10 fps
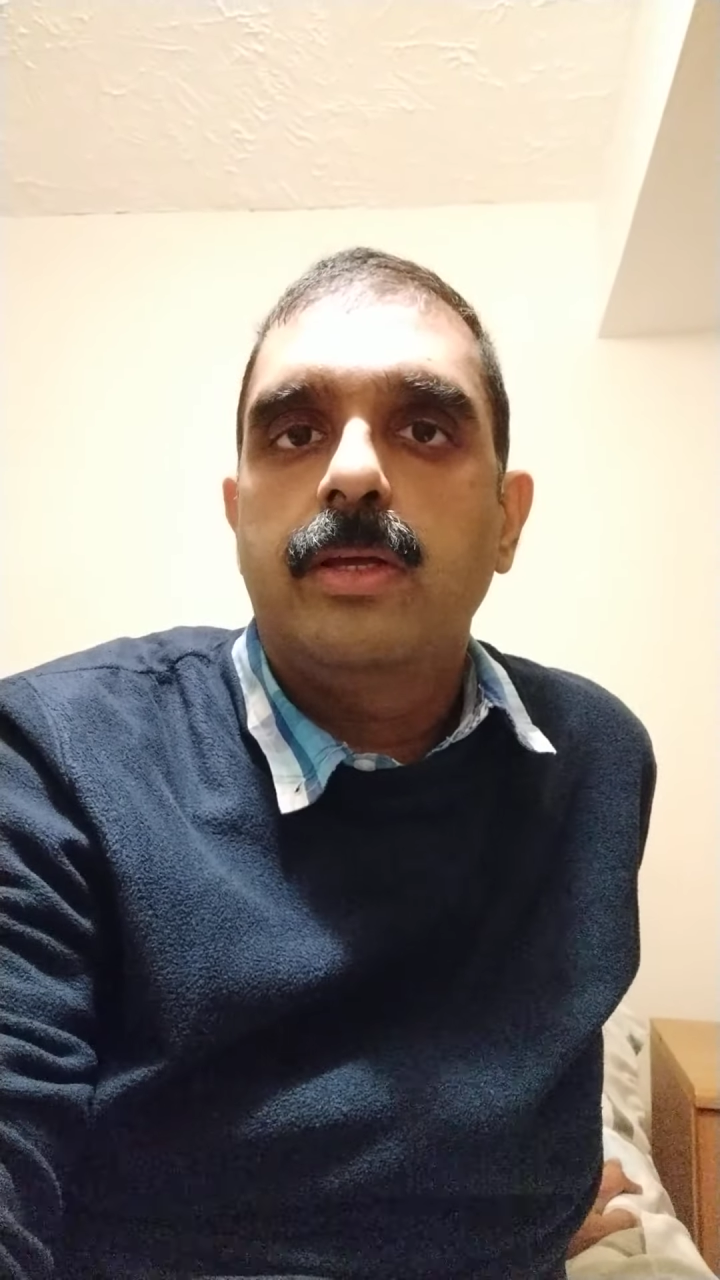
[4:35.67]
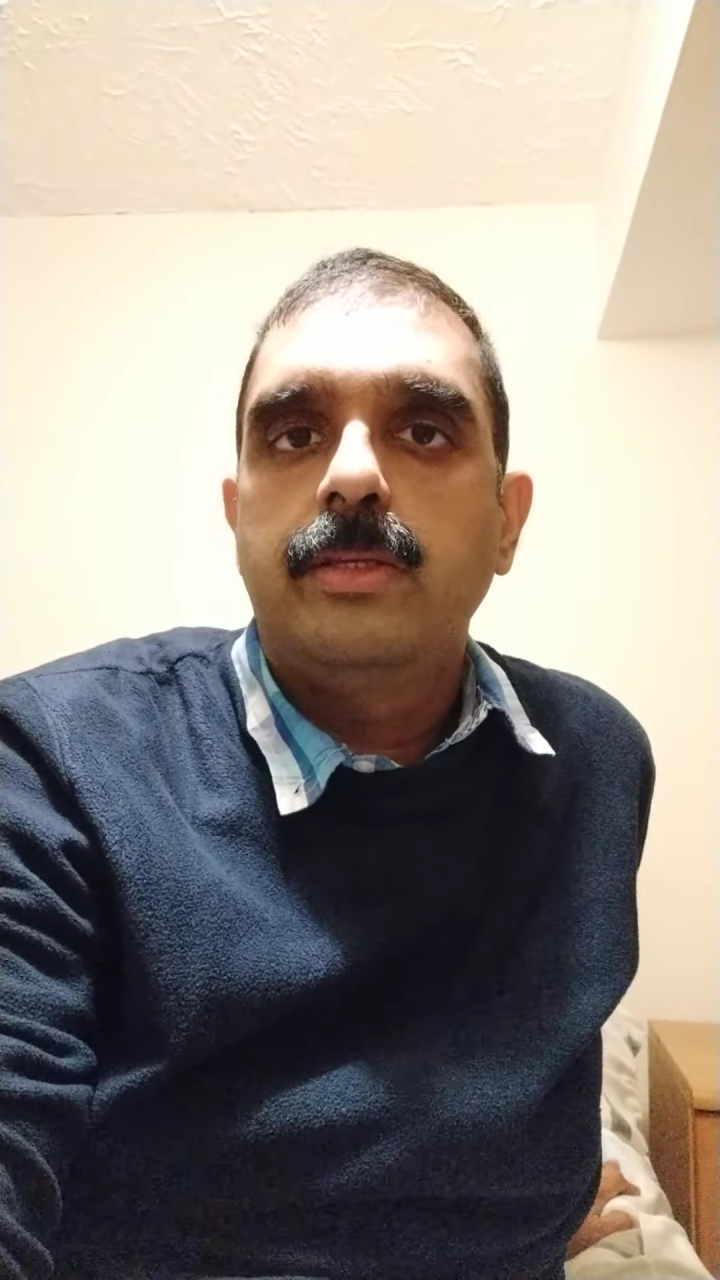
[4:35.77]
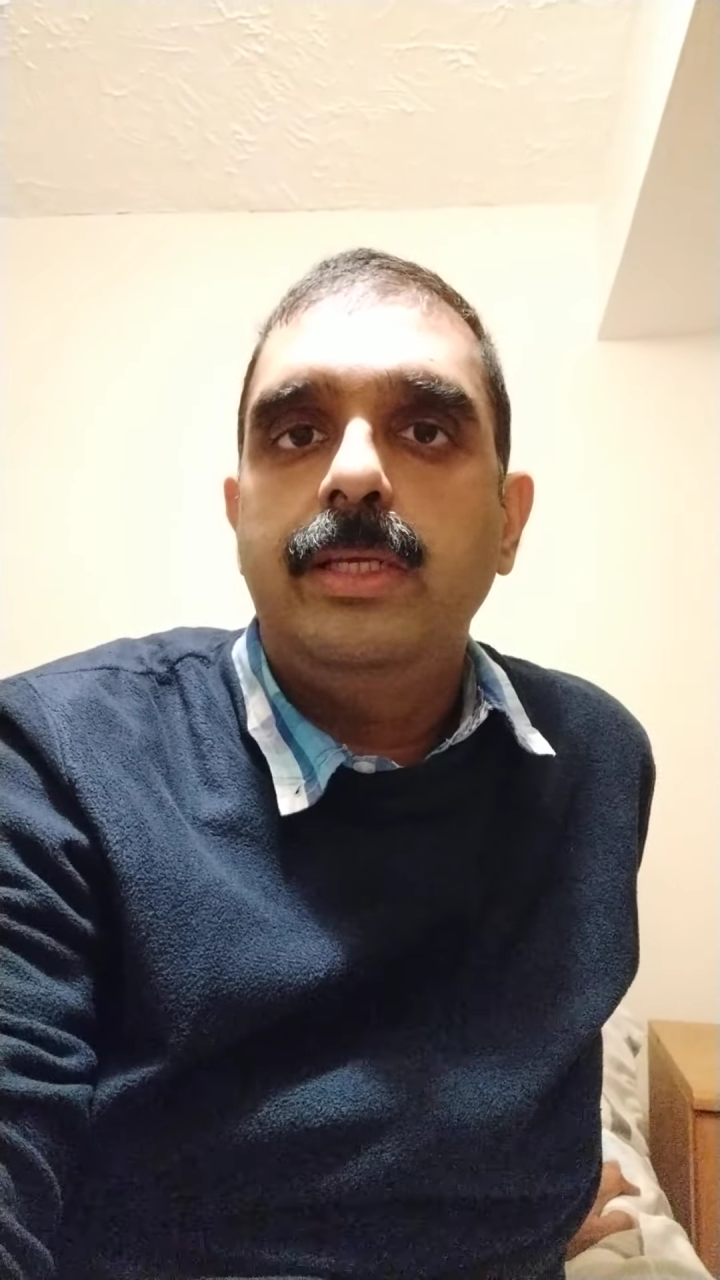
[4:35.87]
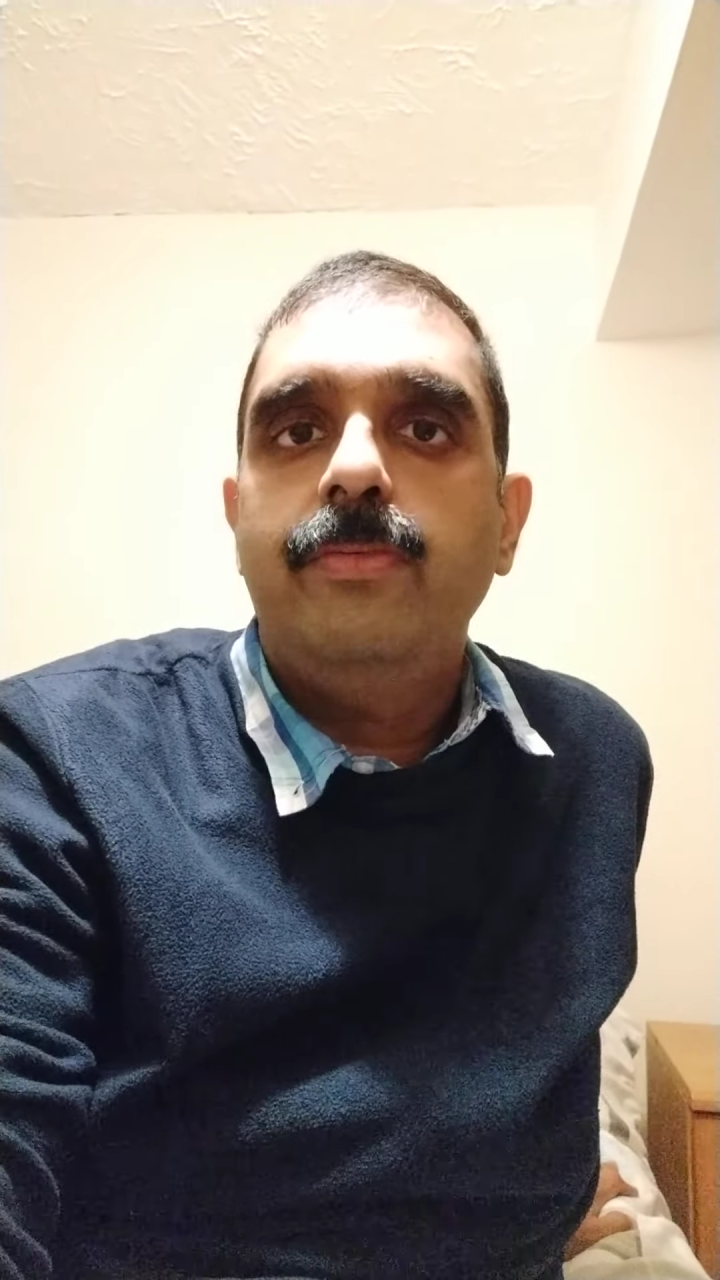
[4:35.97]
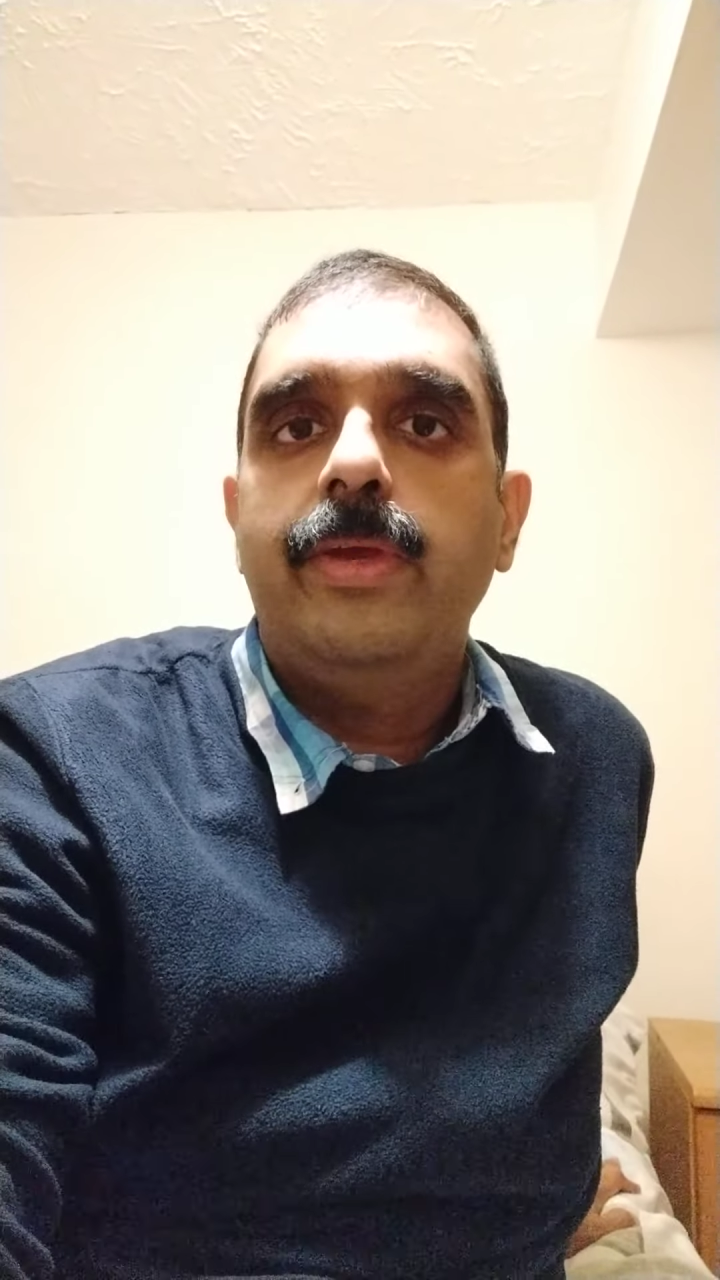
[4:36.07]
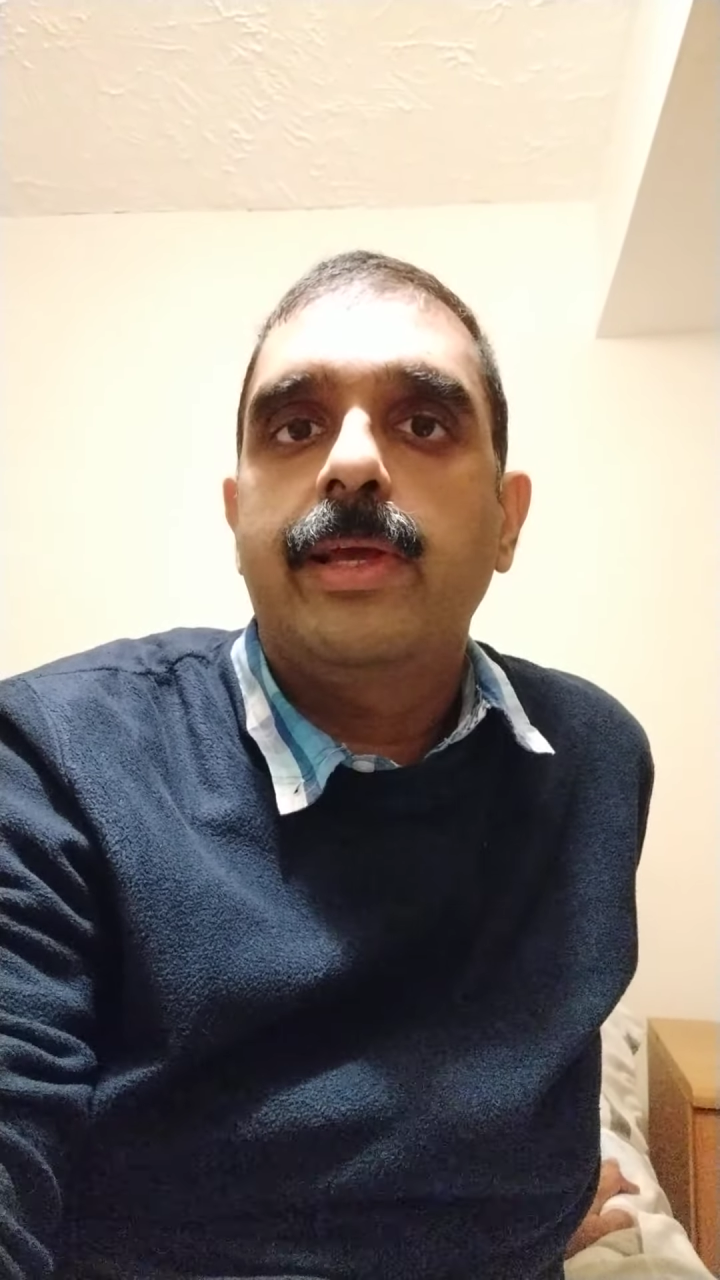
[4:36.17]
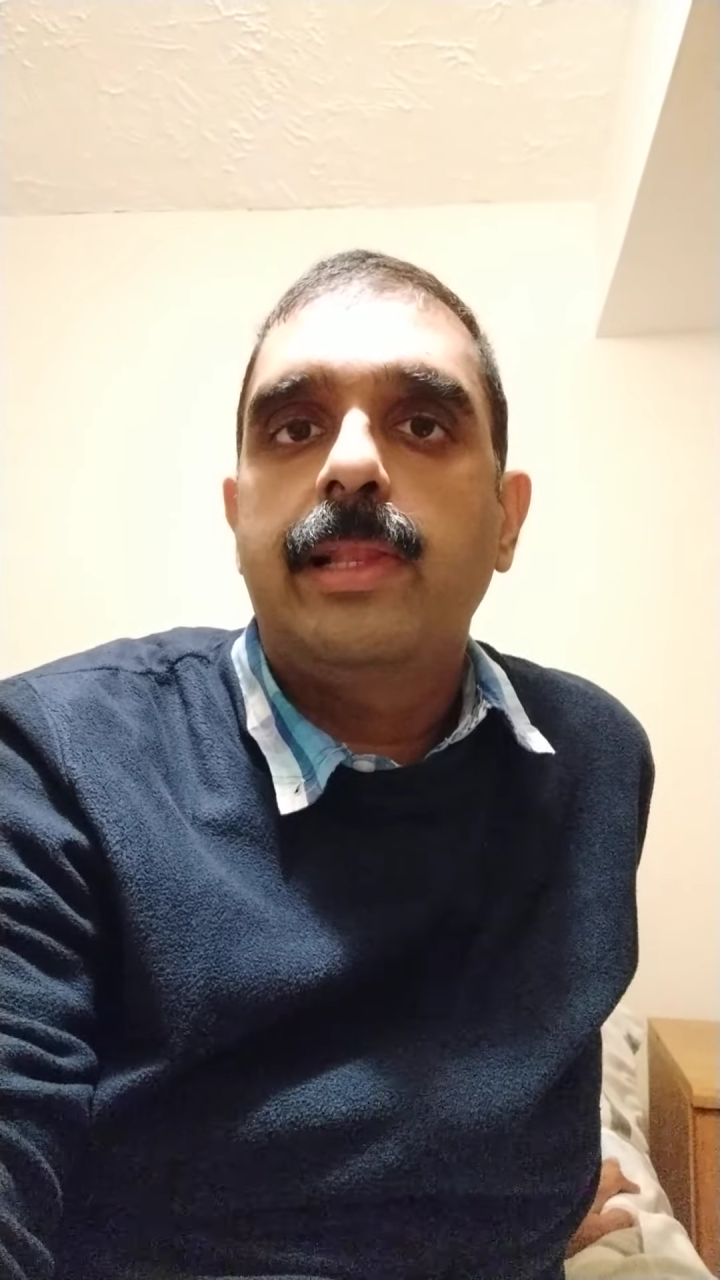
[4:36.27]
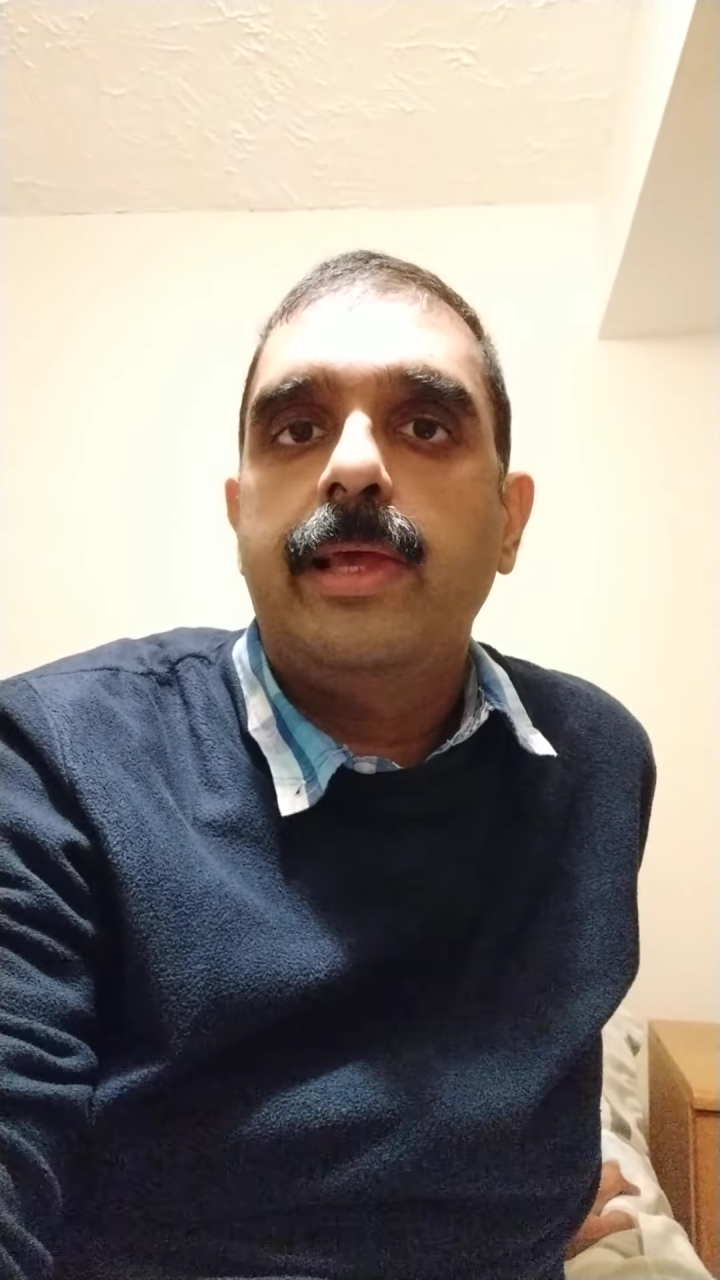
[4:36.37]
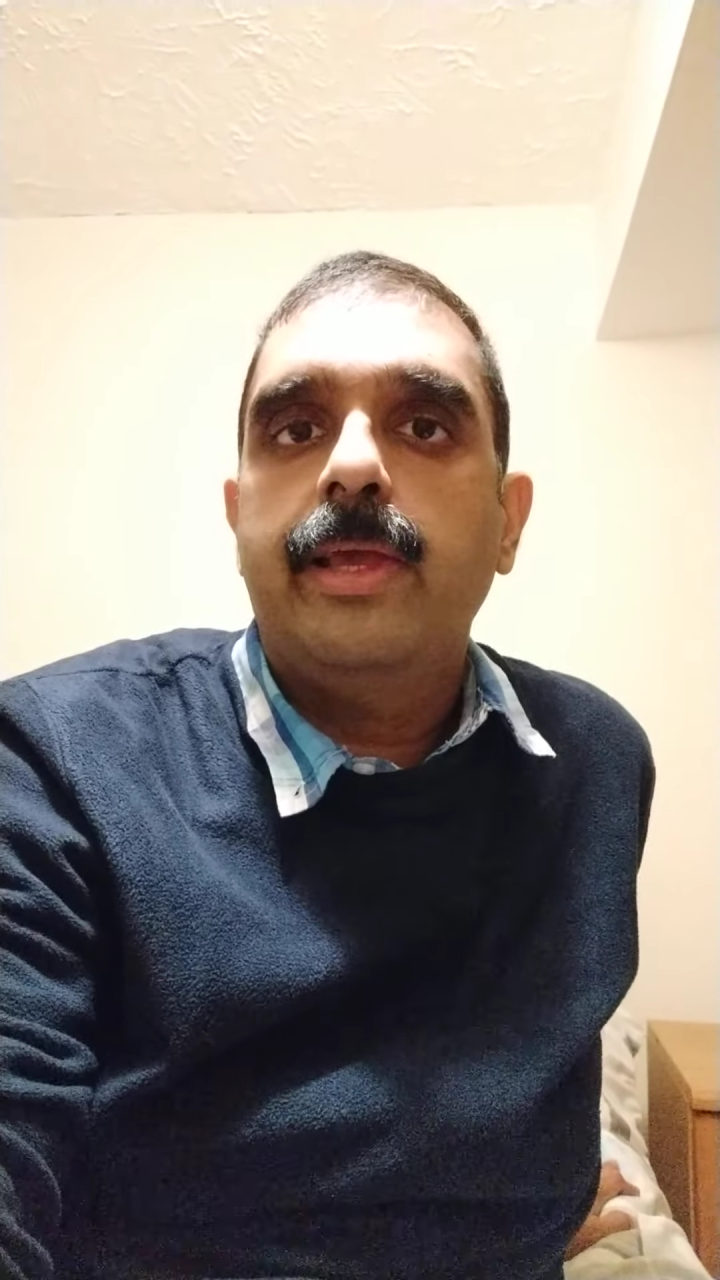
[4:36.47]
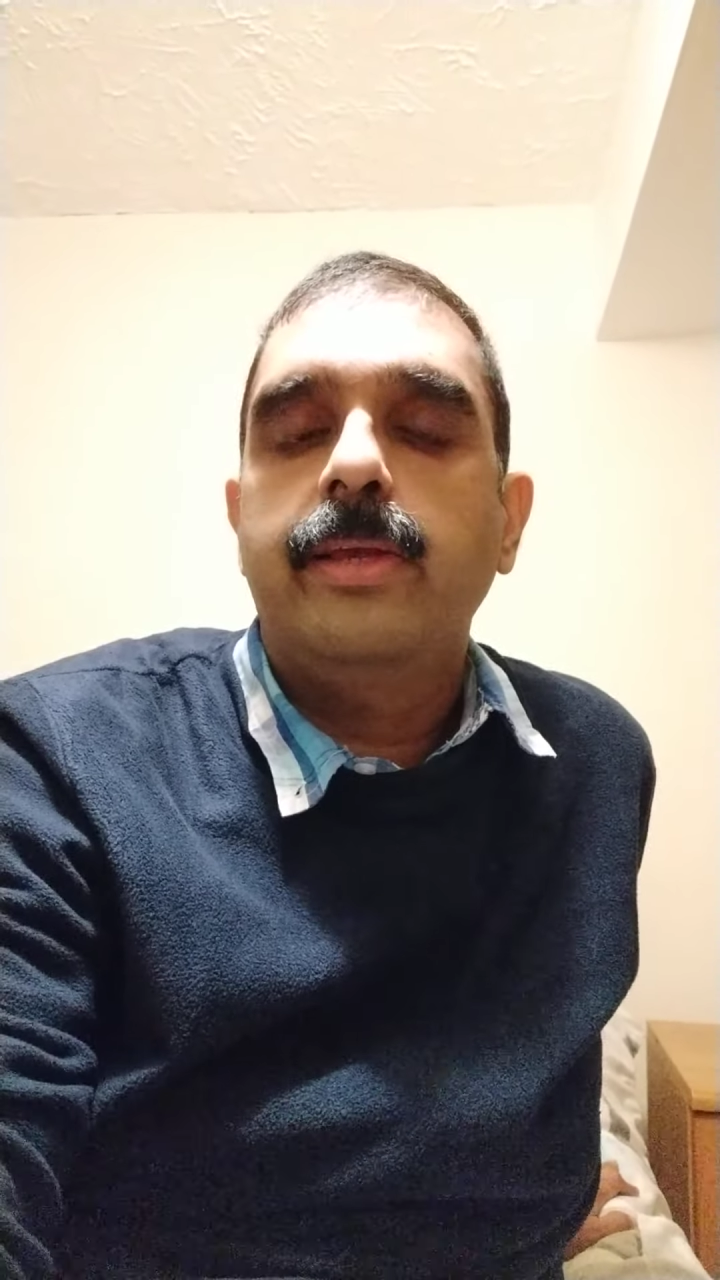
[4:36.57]

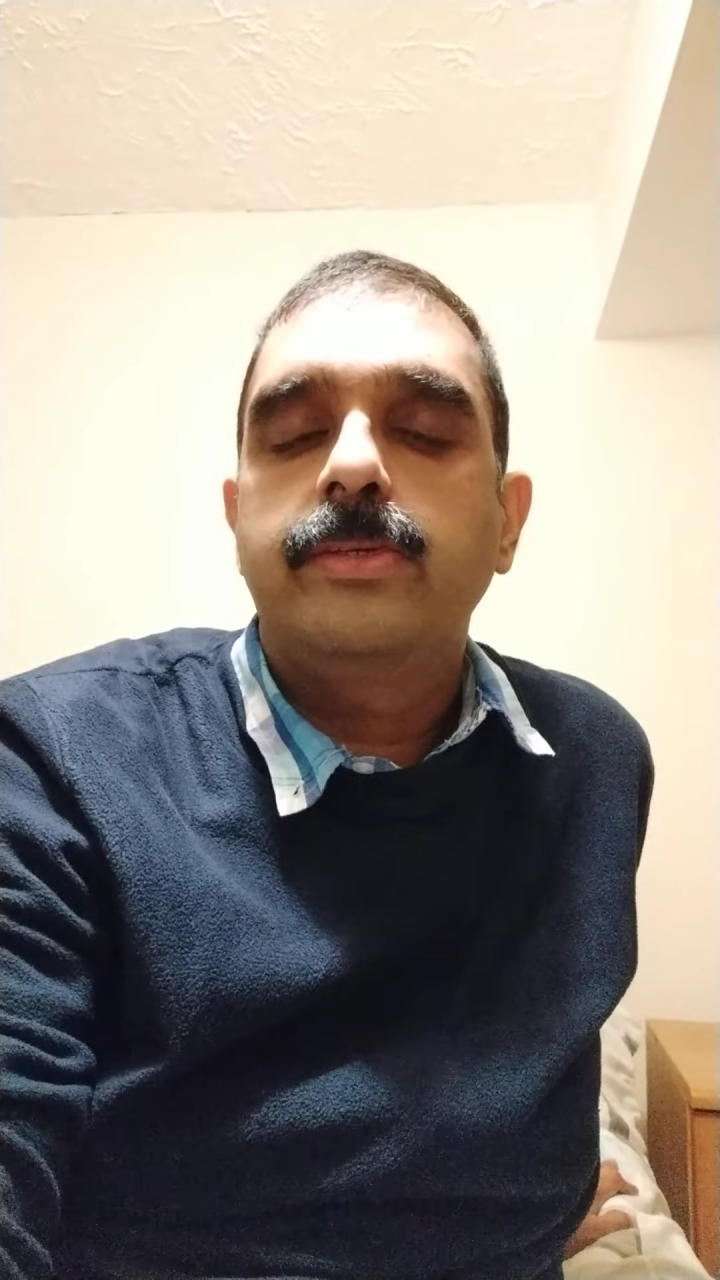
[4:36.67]
DVLA